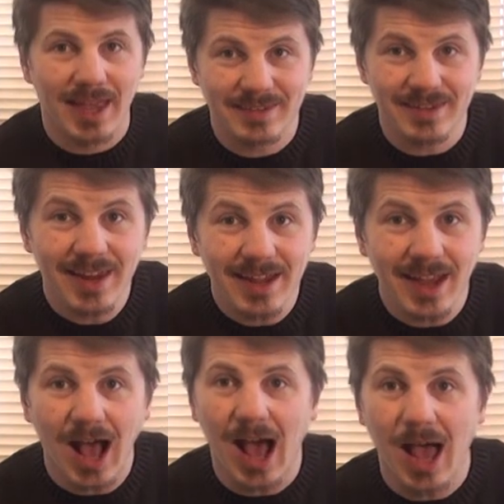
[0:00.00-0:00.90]
And
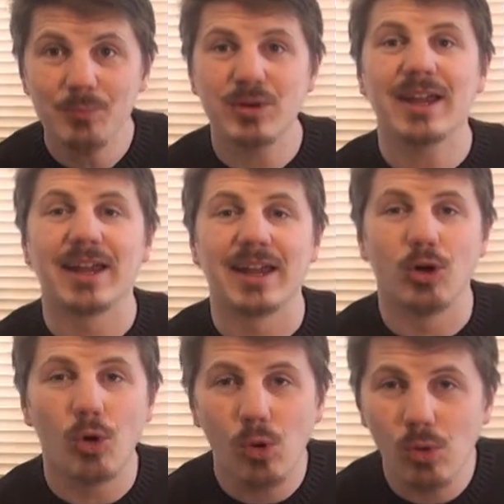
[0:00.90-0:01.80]
today, I'm bringing
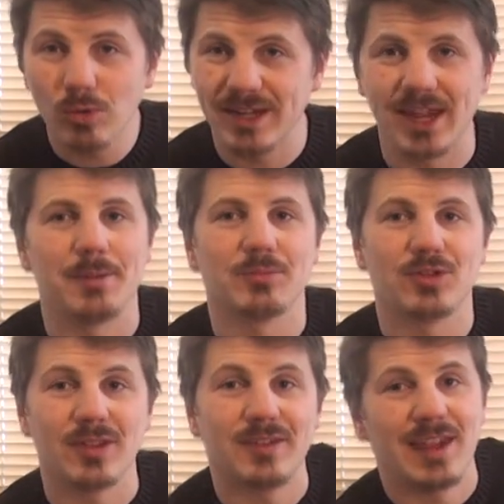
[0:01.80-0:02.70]
an old game
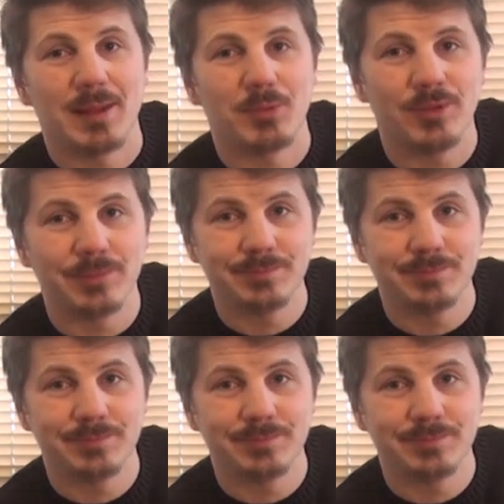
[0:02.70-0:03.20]
to the table.